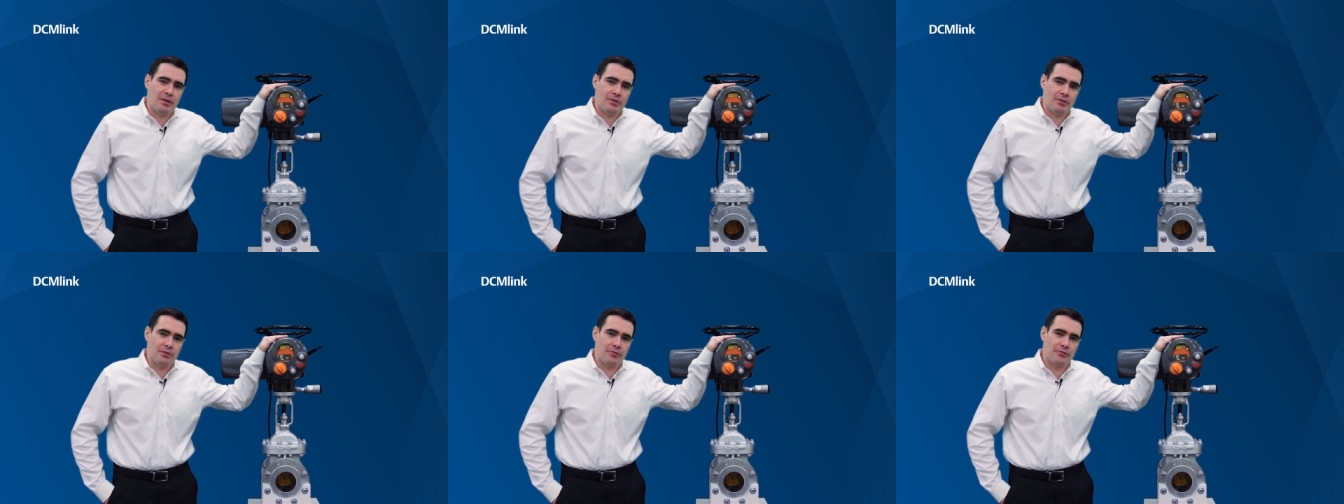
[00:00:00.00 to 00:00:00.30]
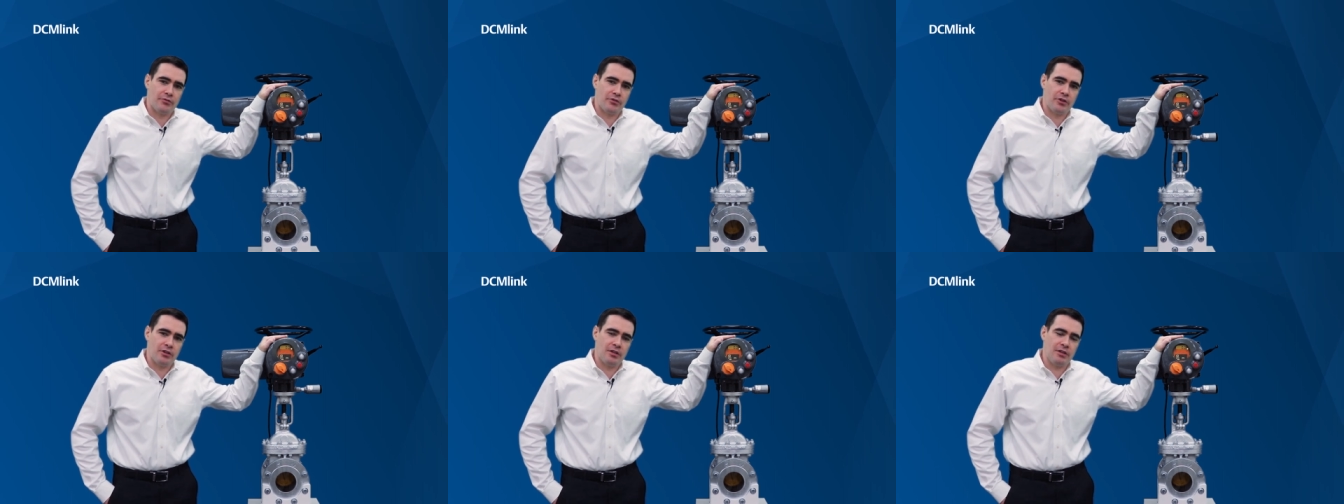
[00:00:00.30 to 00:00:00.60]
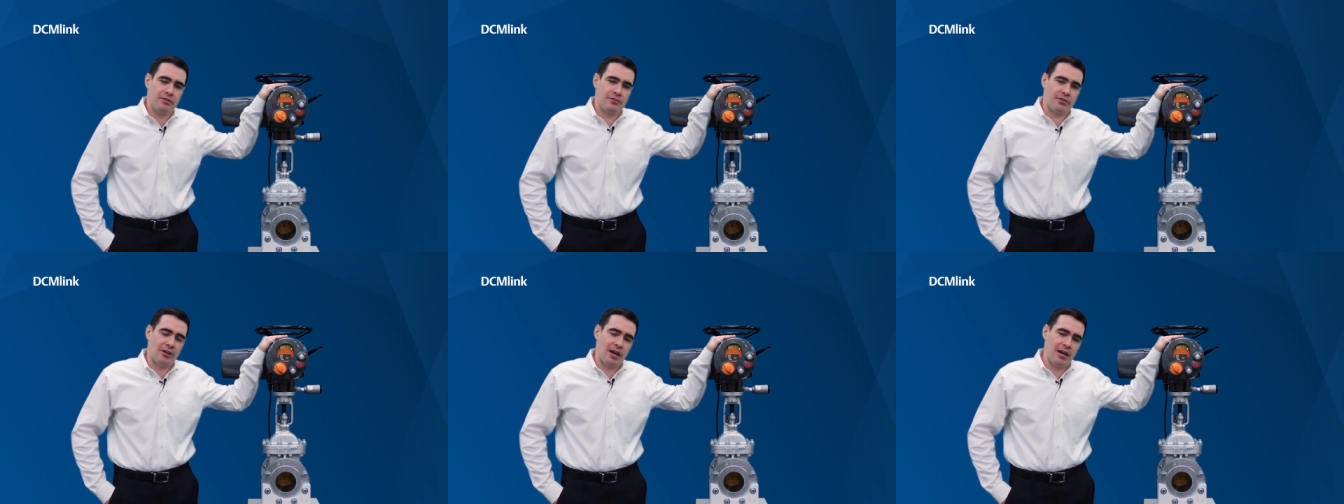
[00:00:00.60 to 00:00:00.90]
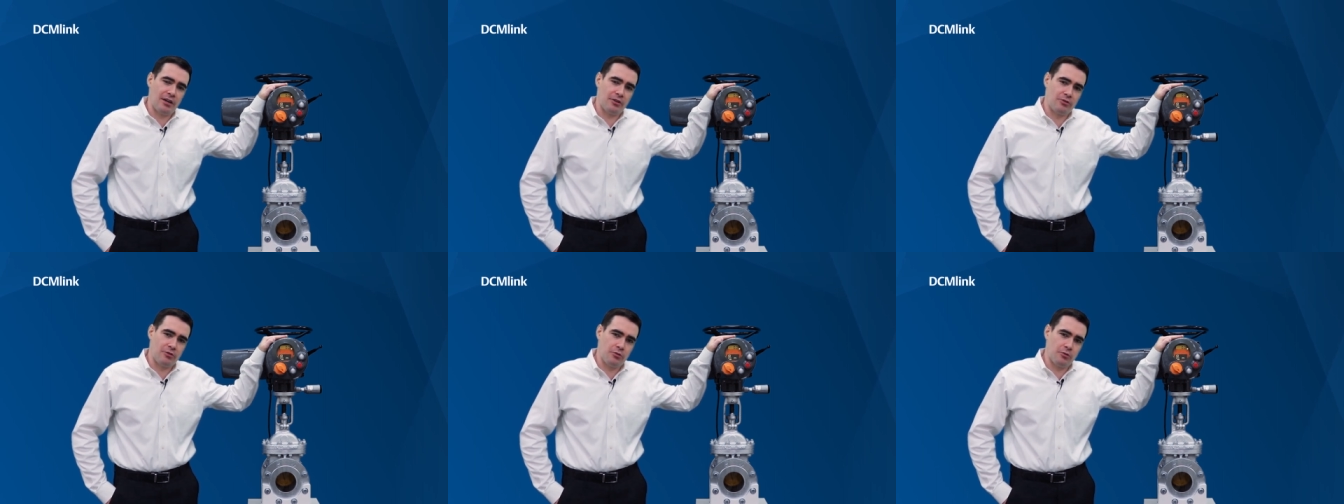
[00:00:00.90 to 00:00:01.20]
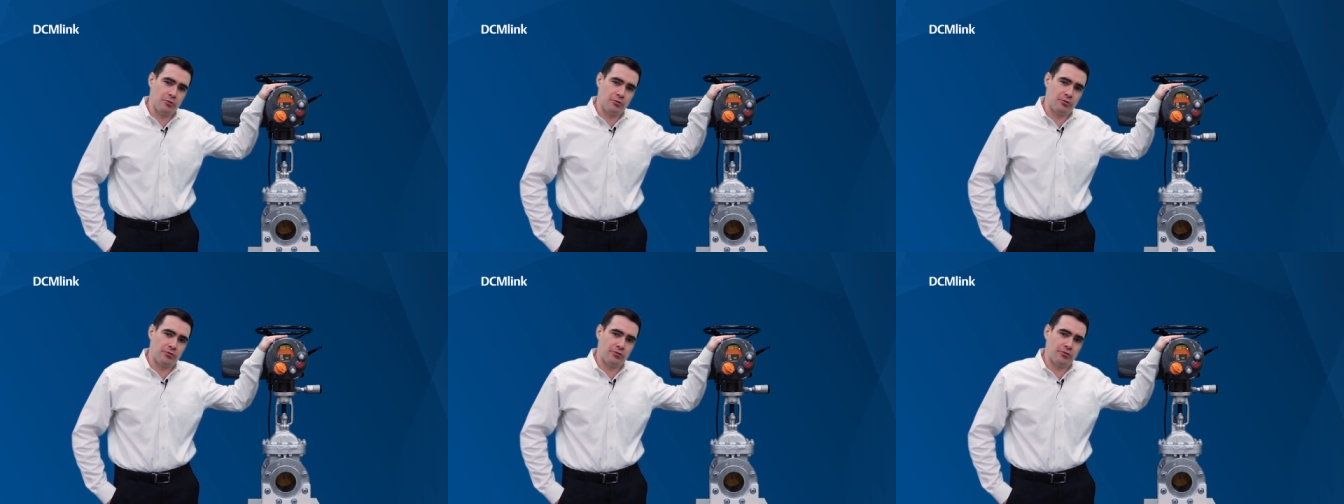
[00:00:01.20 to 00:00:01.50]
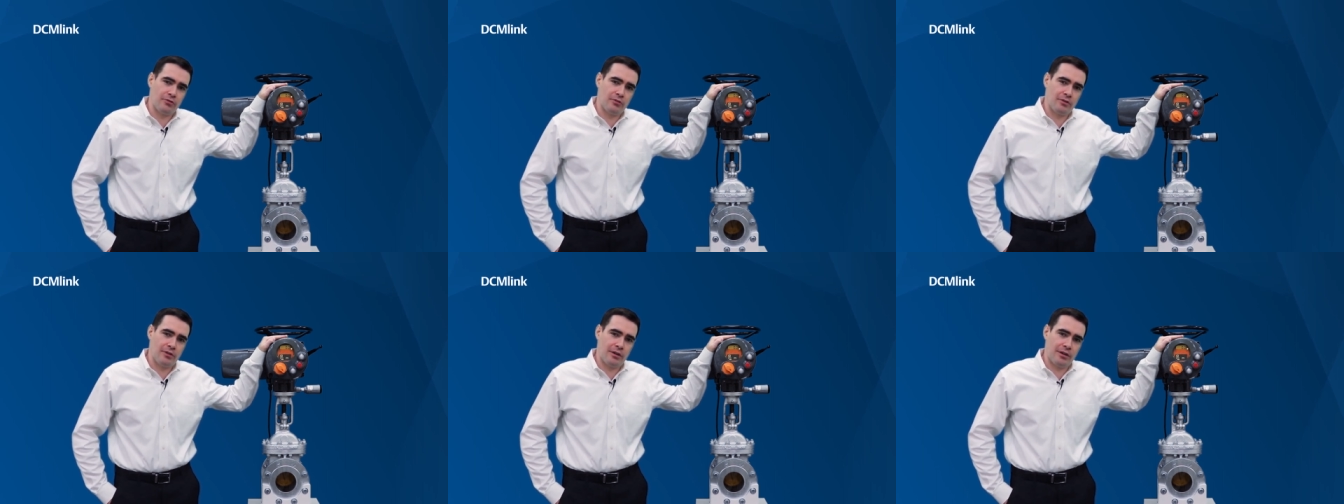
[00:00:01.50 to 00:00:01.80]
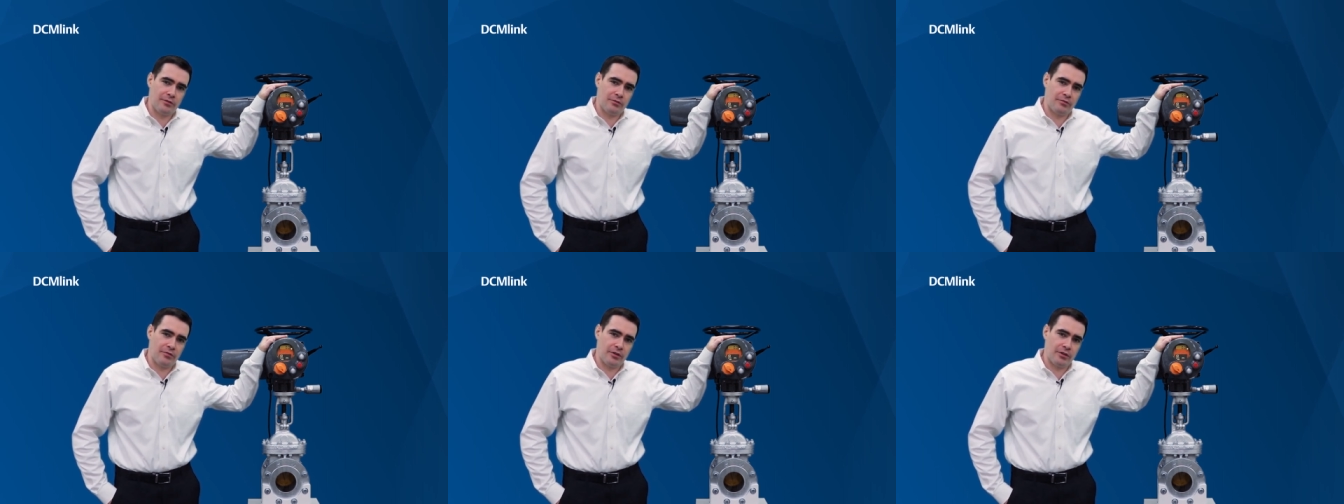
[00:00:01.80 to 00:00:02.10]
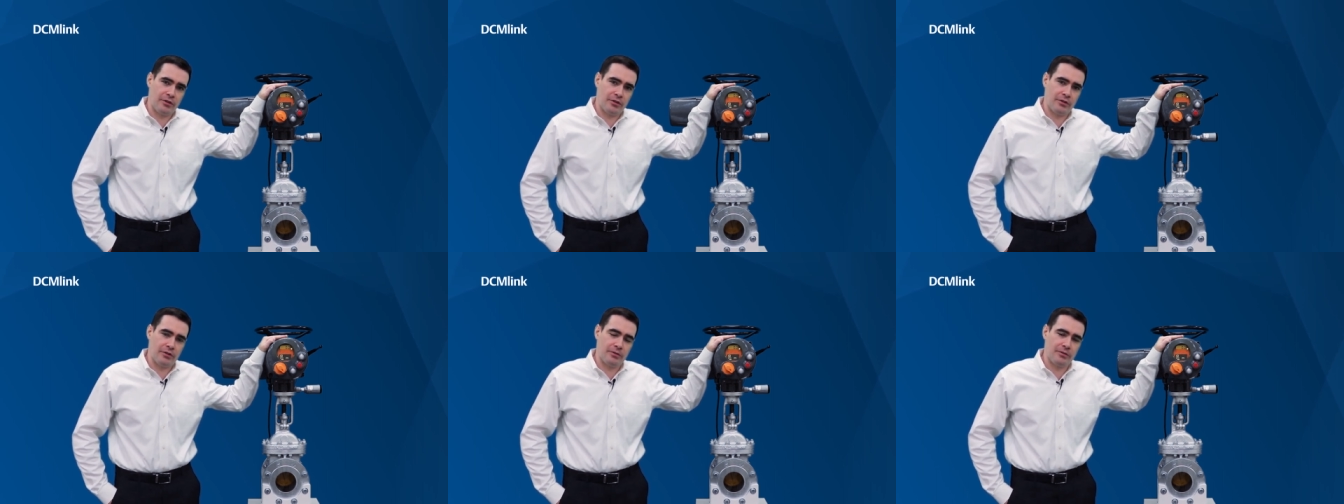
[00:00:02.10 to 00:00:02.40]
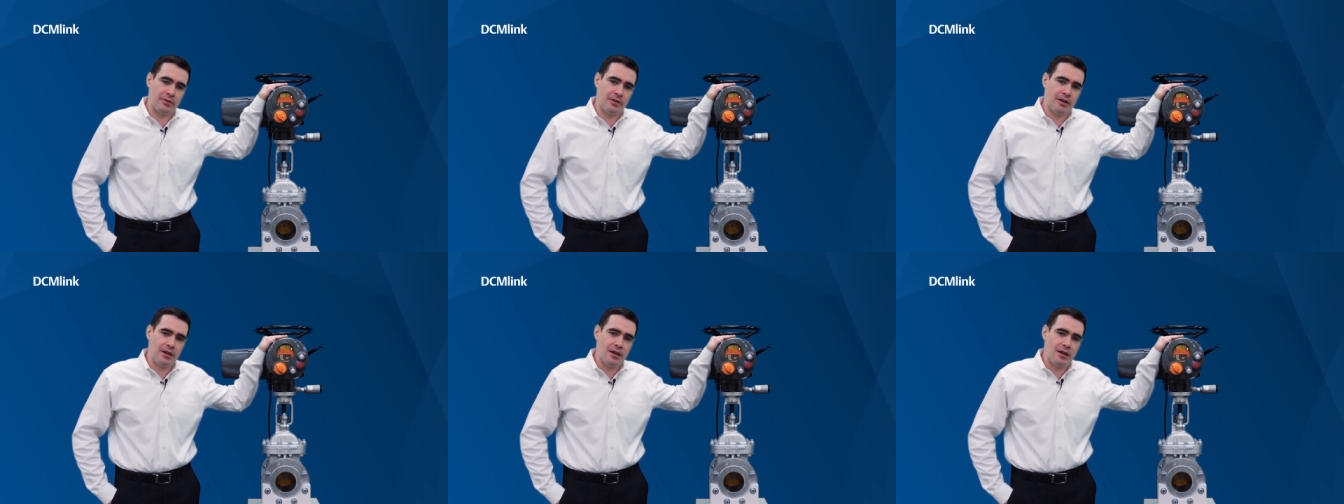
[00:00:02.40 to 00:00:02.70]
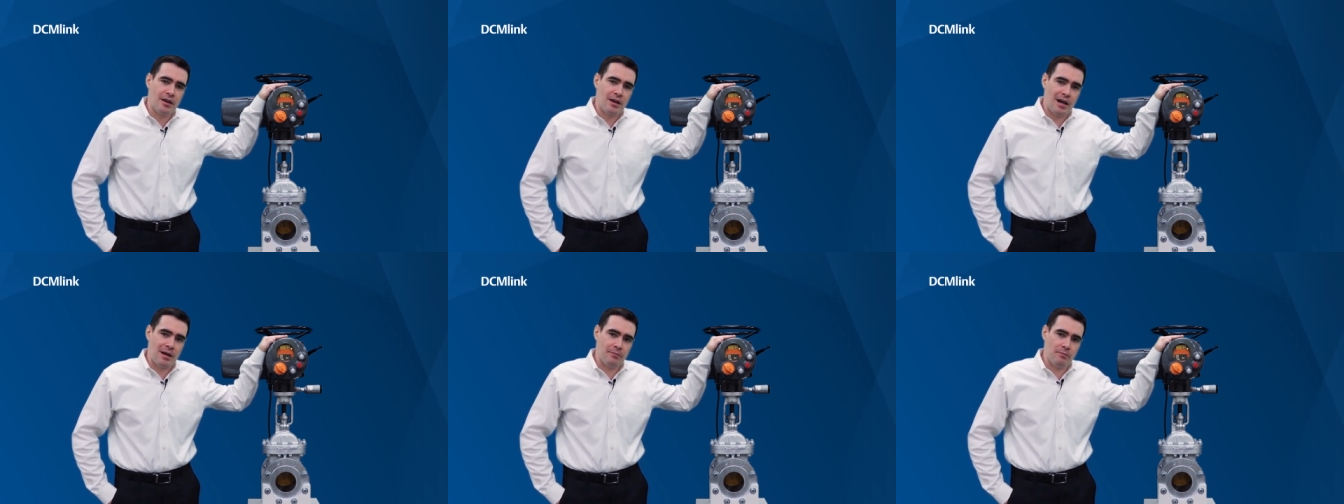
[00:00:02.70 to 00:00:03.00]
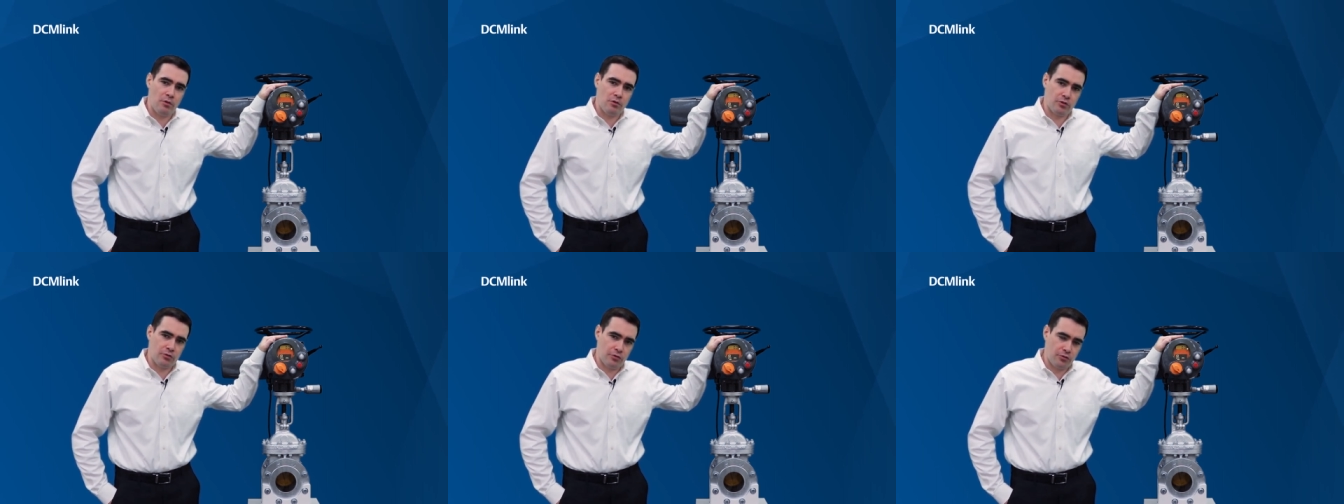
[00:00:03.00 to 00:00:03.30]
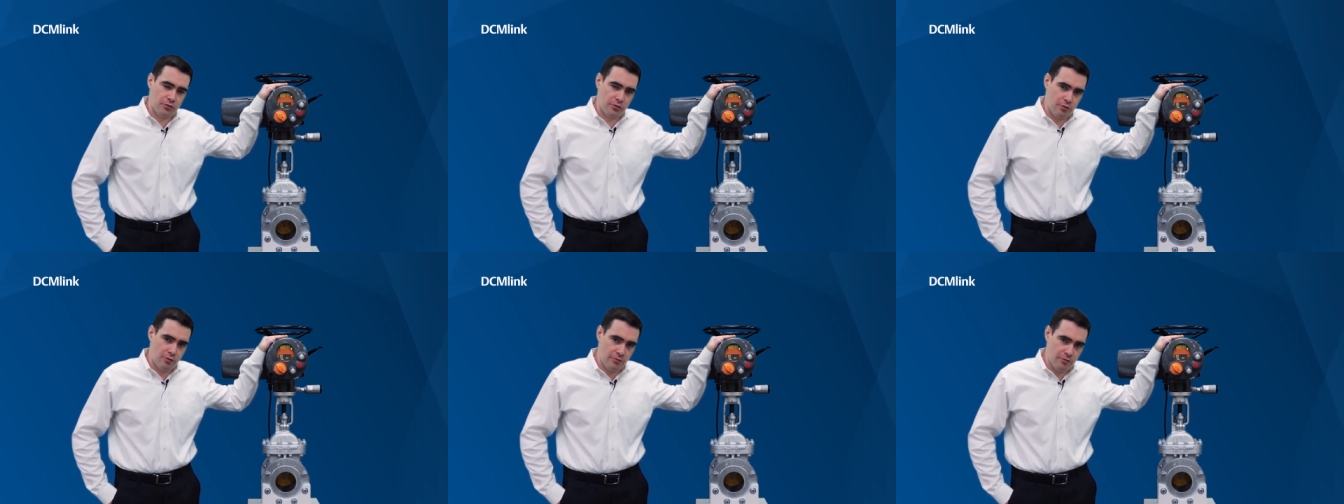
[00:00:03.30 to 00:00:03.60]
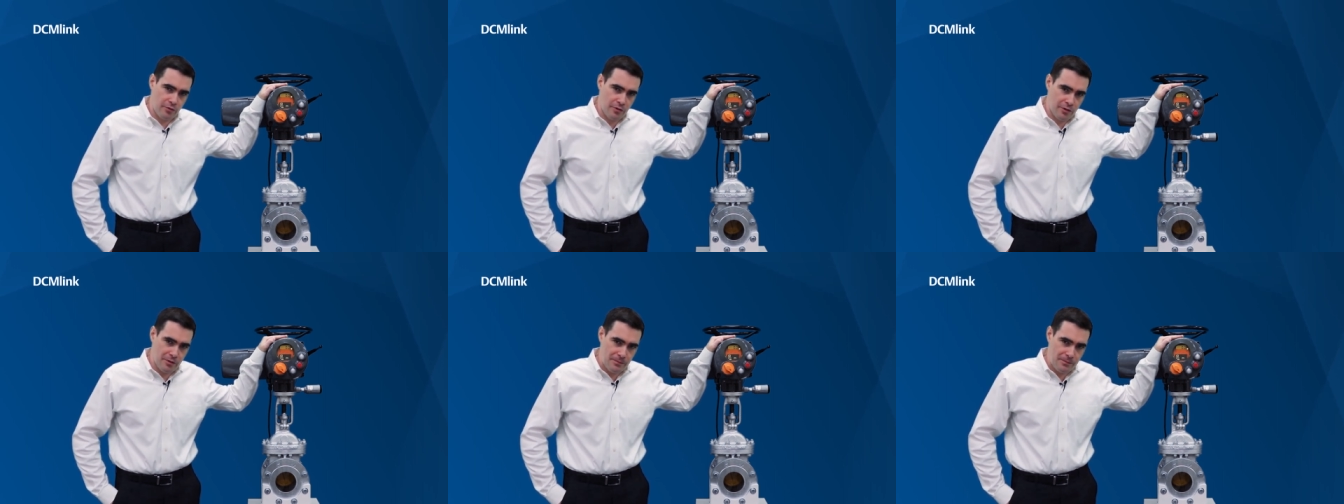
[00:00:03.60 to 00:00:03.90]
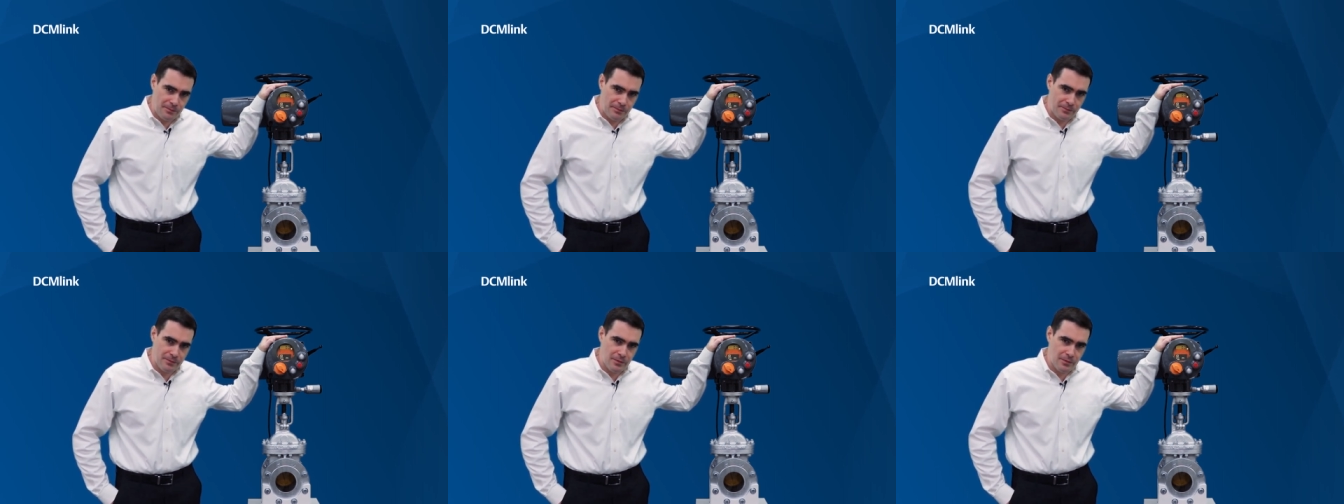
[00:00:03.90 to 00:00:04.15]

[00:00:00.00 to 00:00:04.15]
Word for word: the free diagnose, configure, and monitor software,